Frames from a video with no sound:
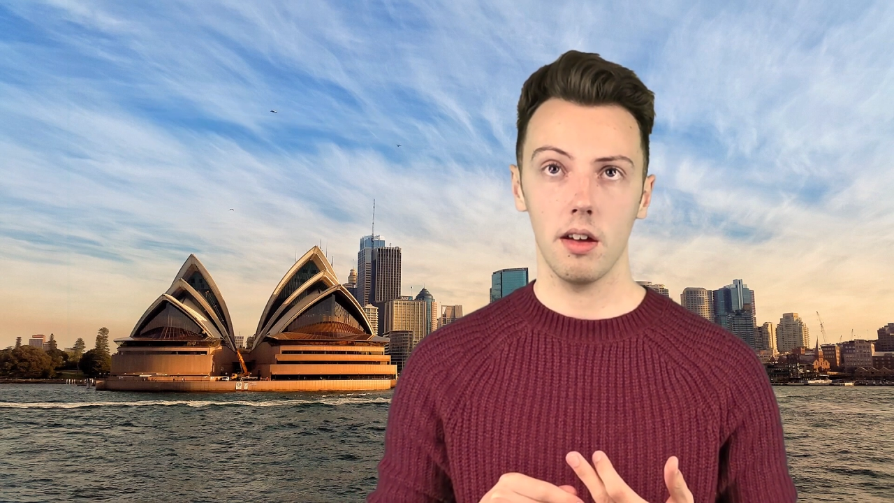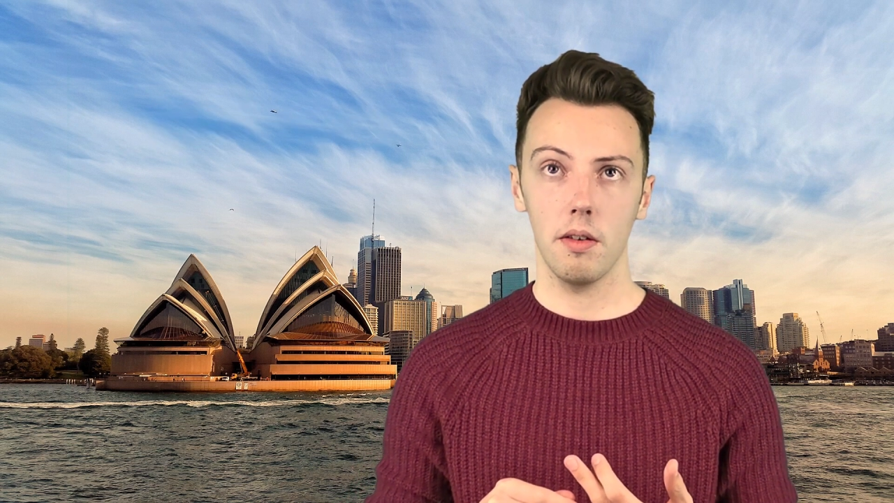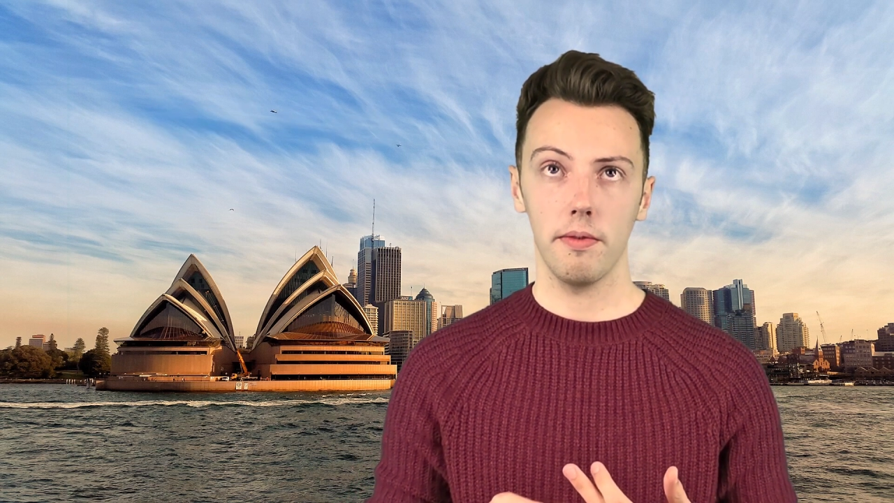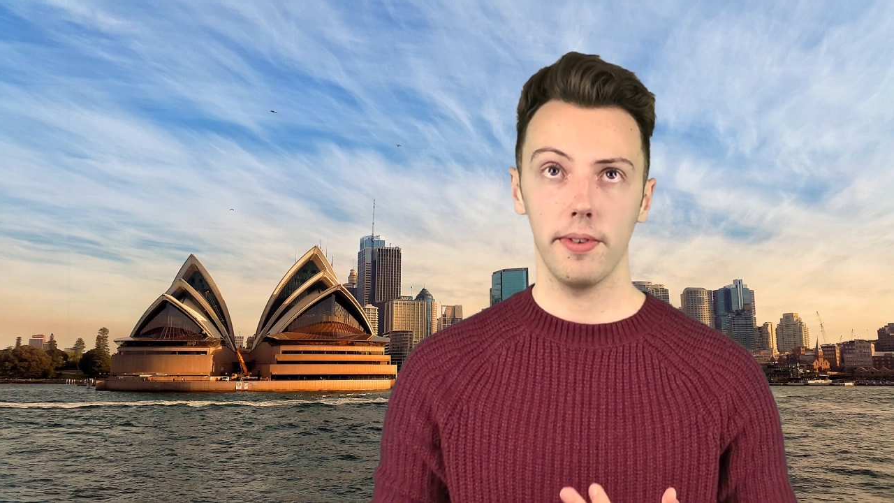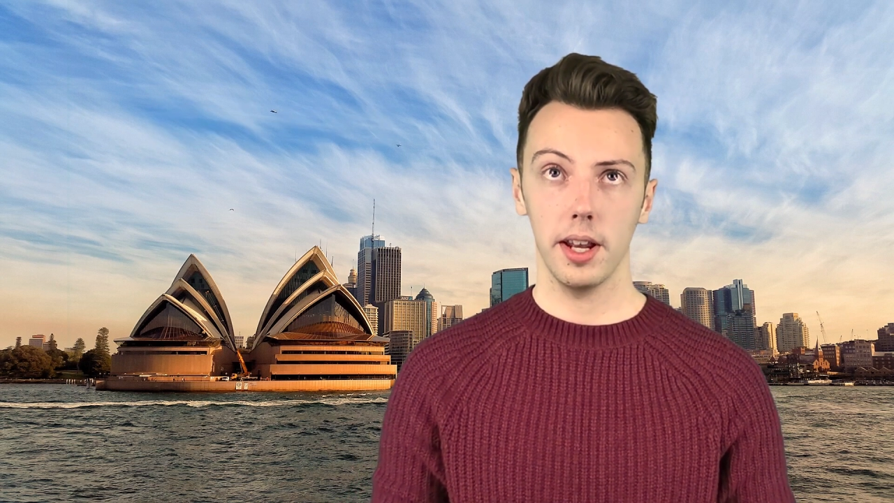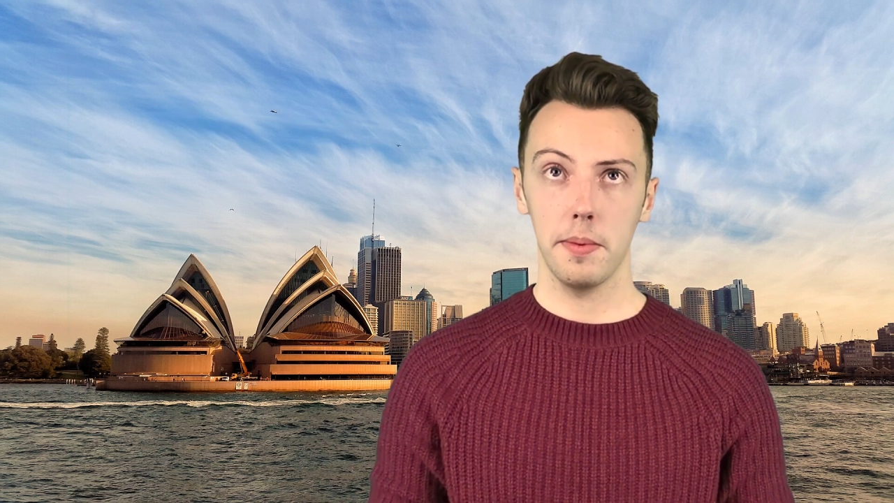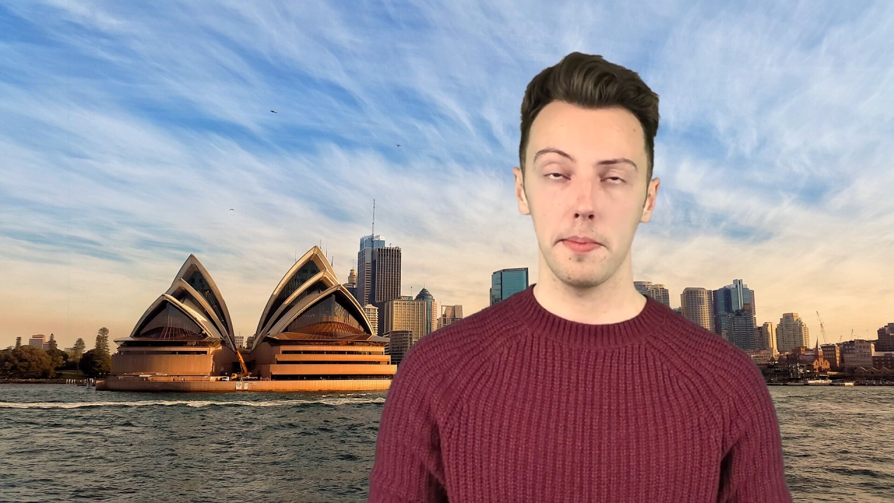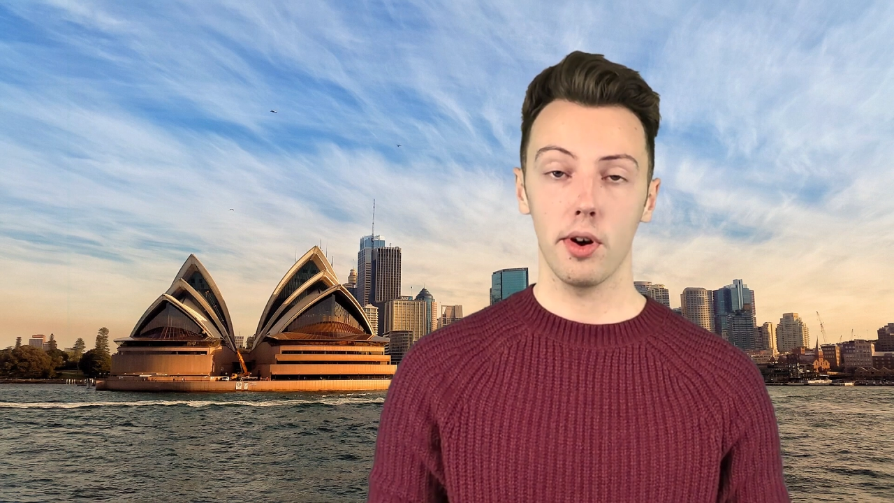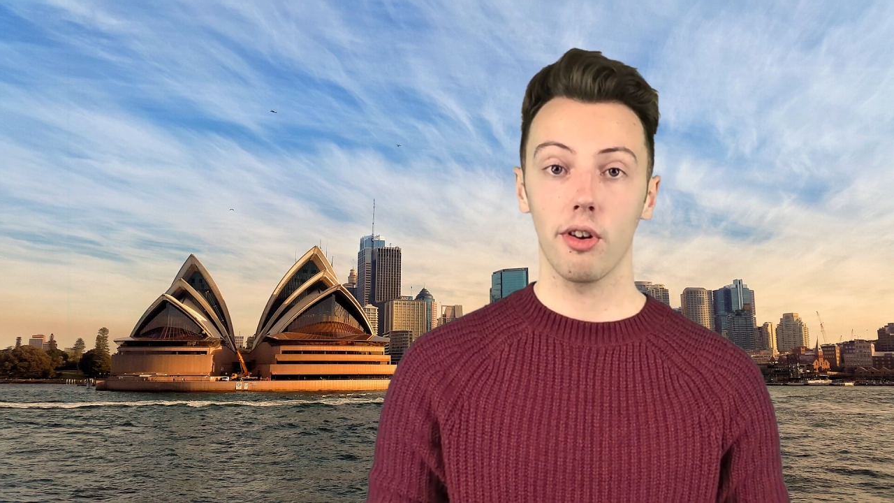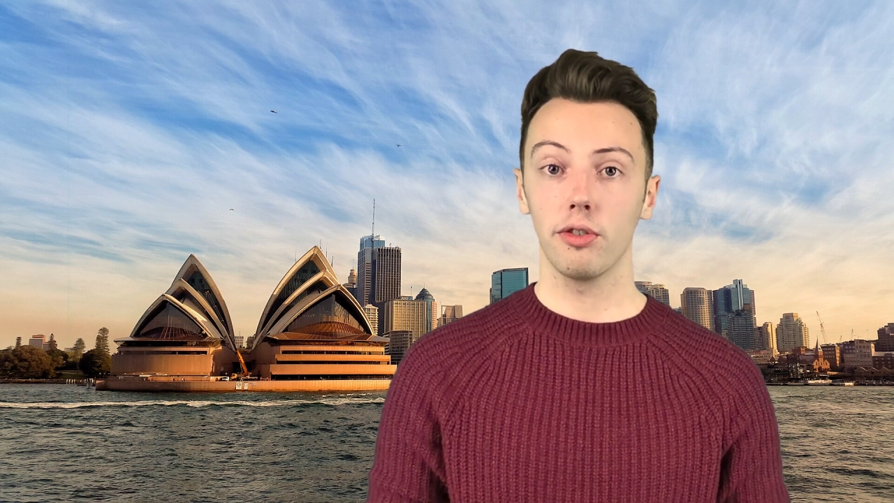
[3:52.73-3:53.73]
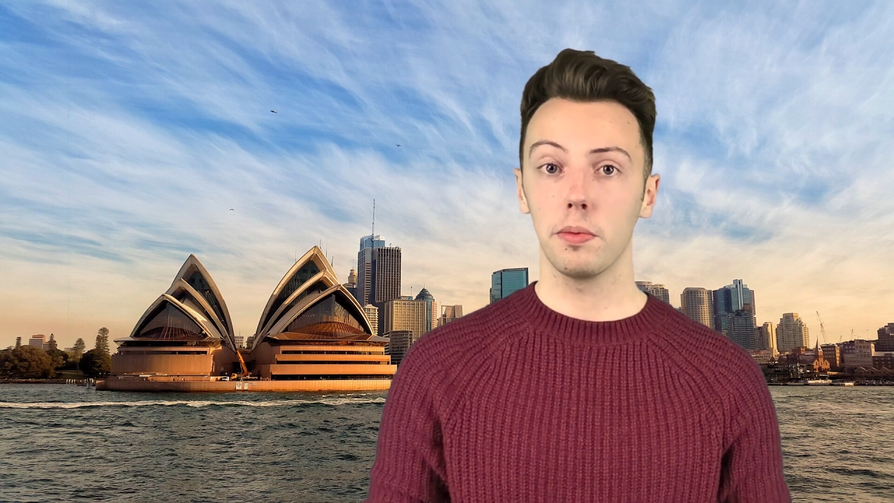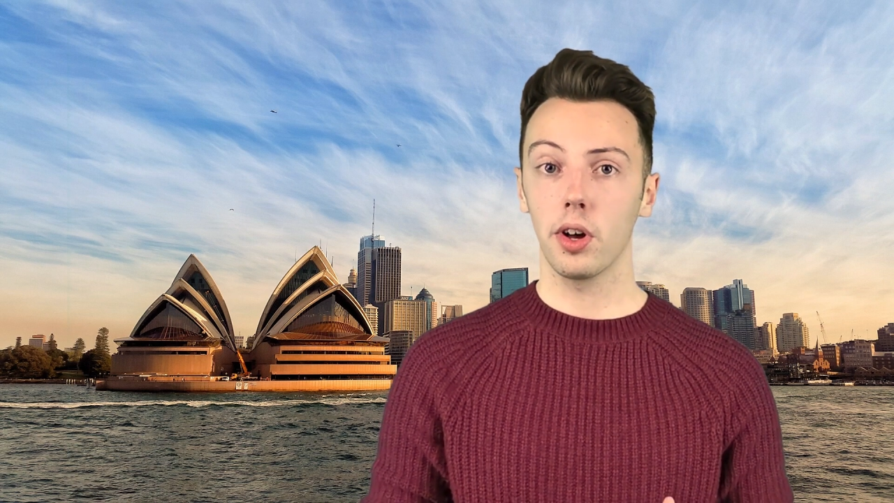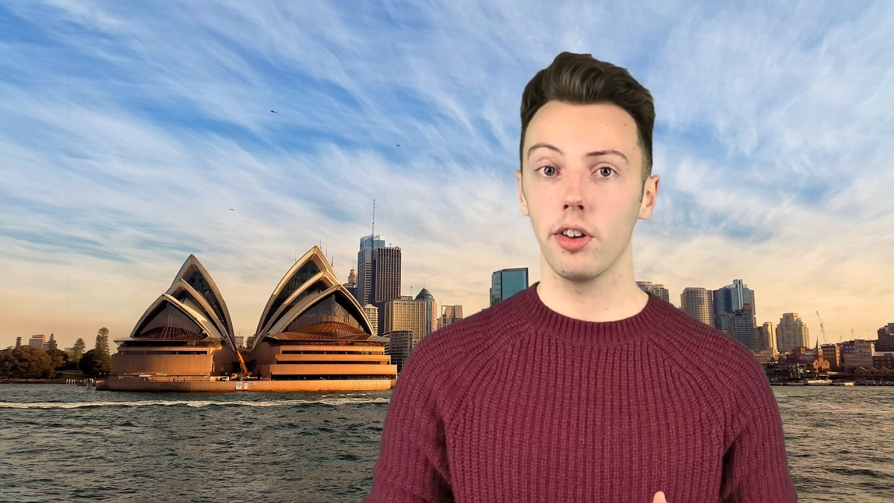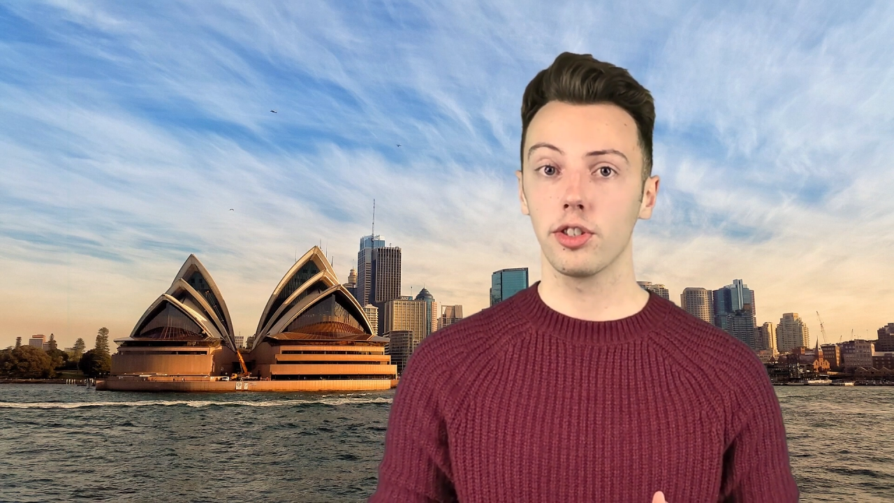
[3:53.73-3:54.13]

feel a bit more comfortable going